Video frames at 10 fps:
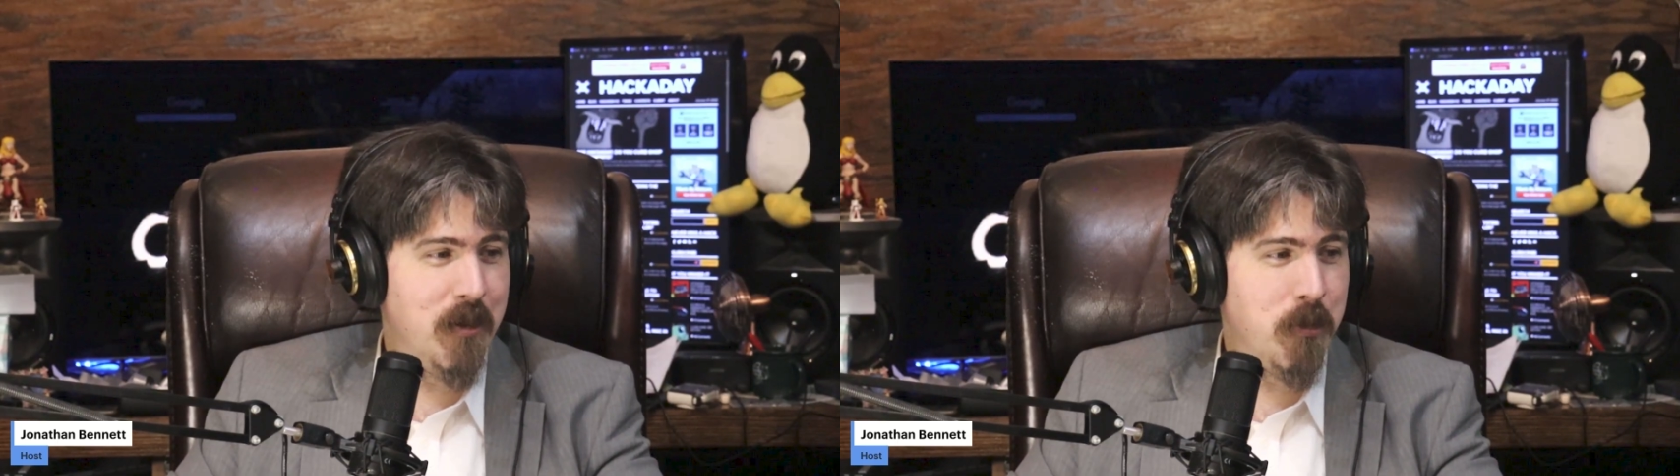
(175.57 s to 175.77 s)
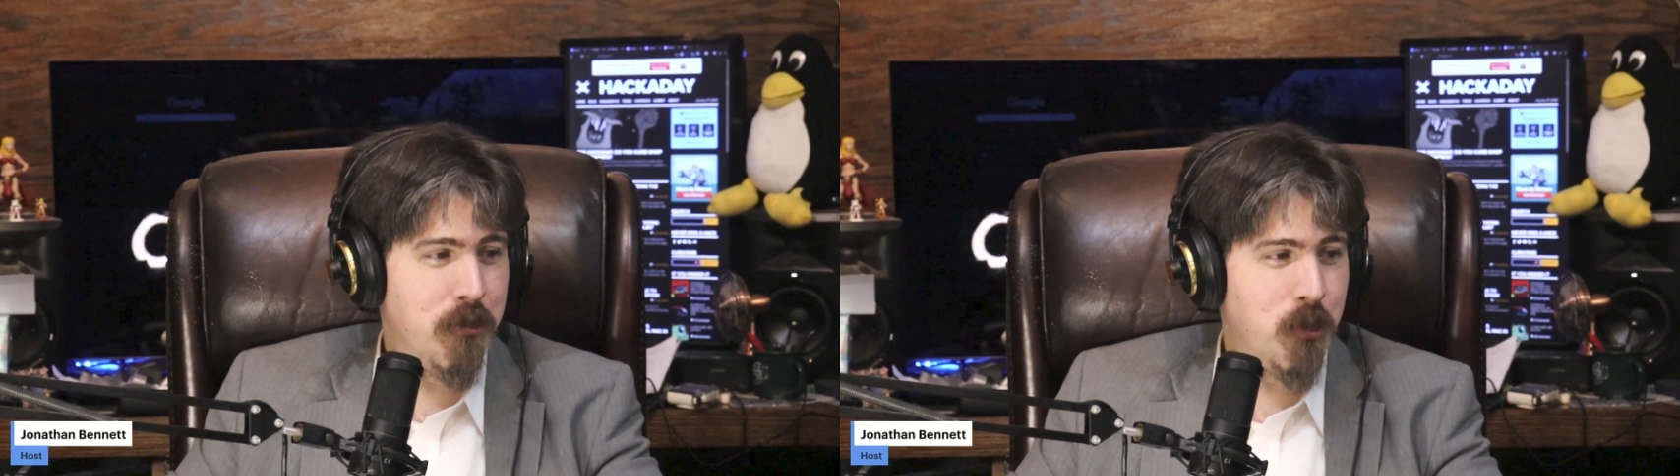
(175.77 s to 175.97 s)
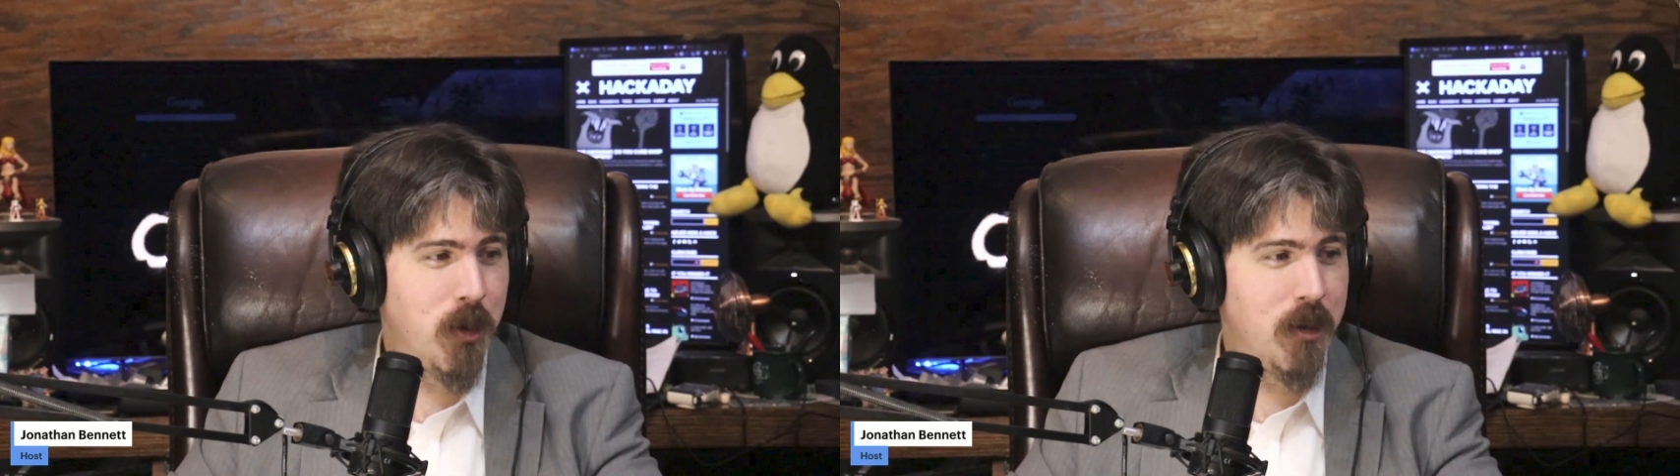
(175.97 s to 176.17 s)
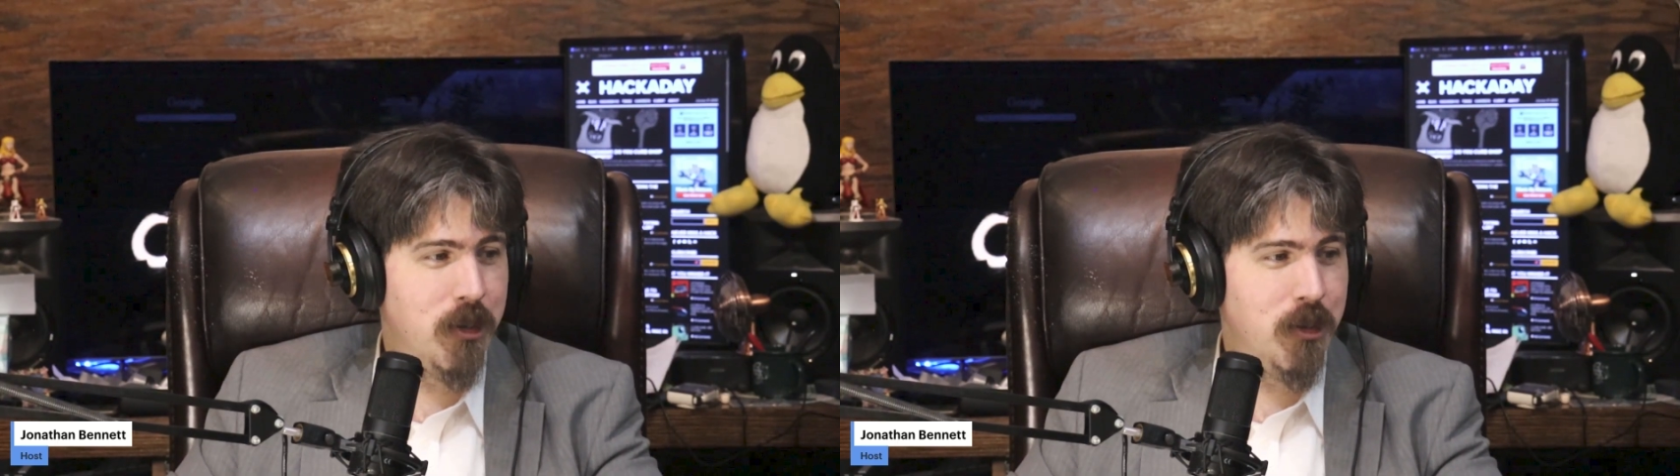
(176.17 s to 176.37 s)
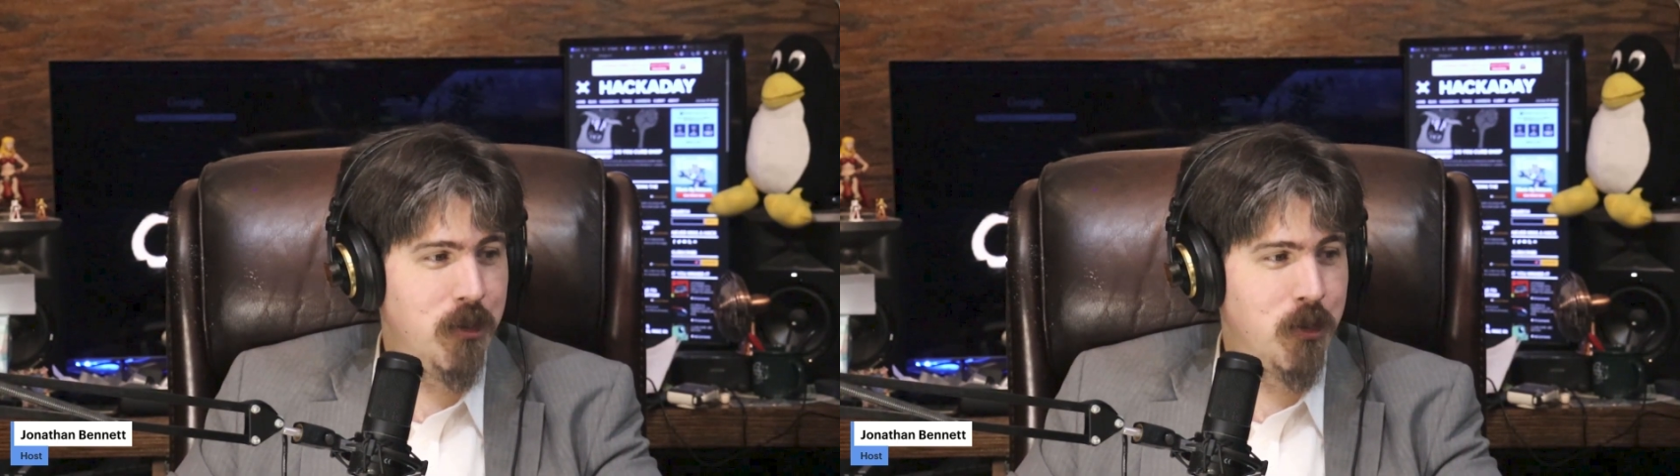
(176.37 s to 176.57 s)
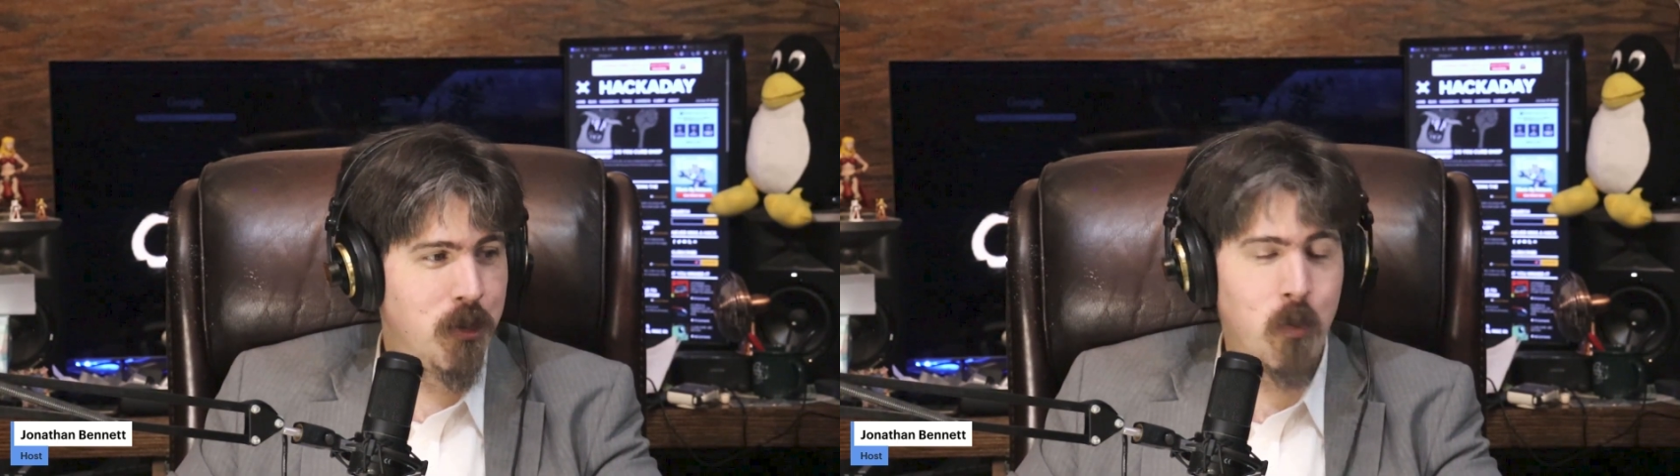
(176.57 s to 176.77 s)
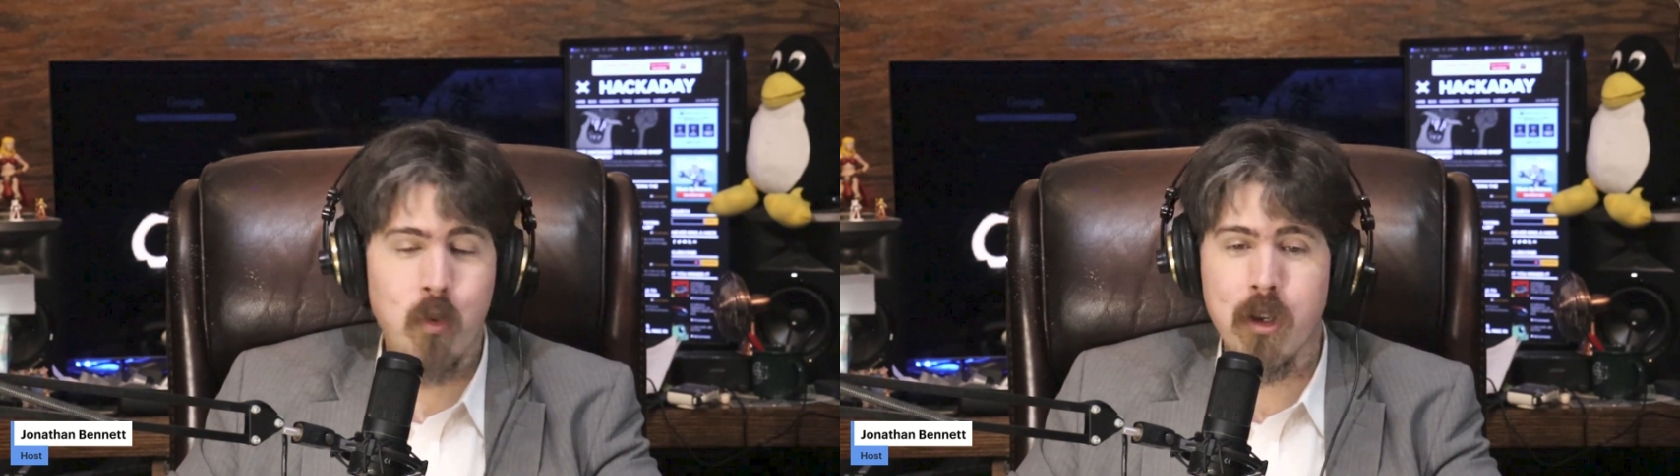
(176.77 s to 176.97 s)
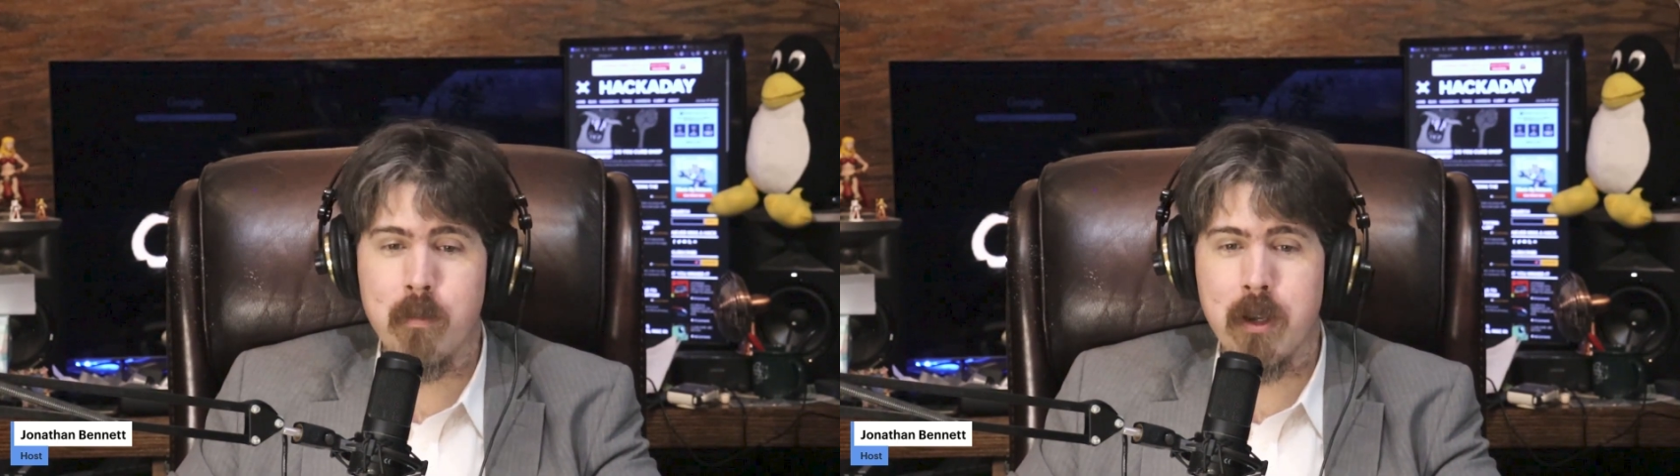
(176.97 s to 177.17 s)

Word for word: before it, you know, really